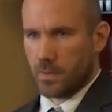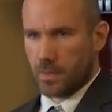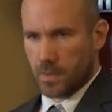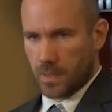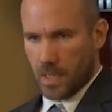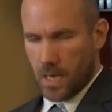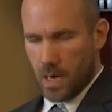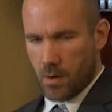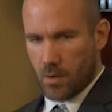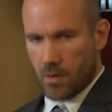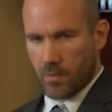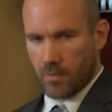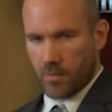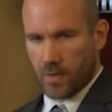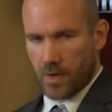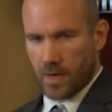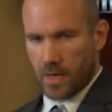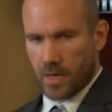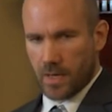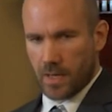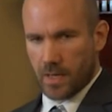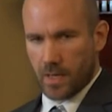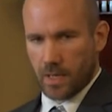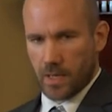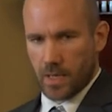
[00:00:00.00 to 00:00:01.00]

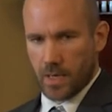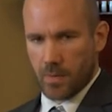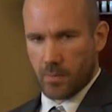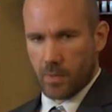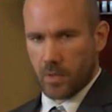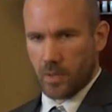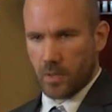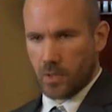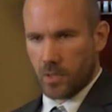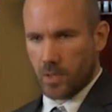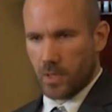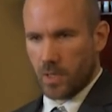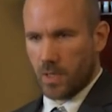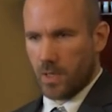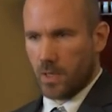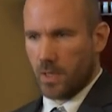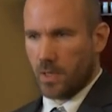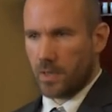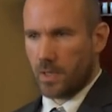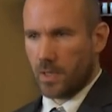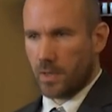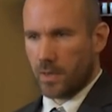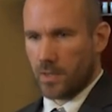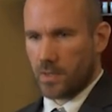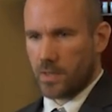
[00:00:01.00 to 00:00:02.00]
terrifying image
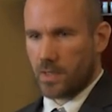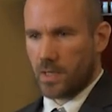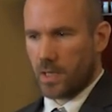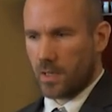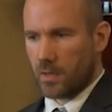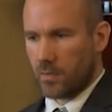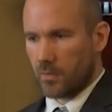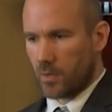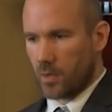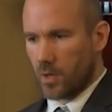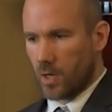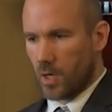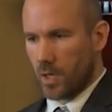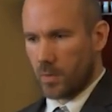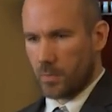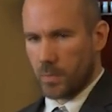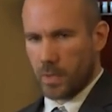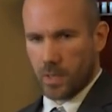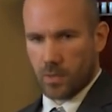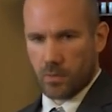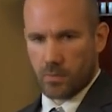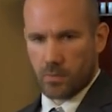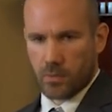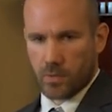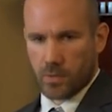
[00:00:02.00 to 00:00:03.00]
than the Son of God
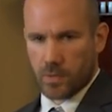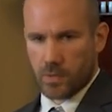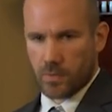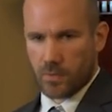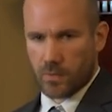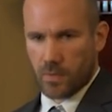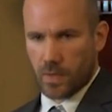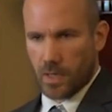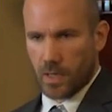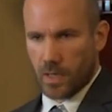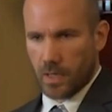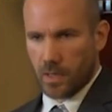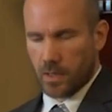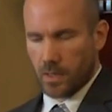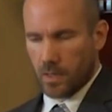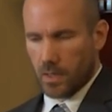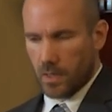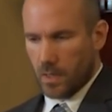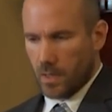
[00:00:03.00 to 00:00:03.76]
being crucified?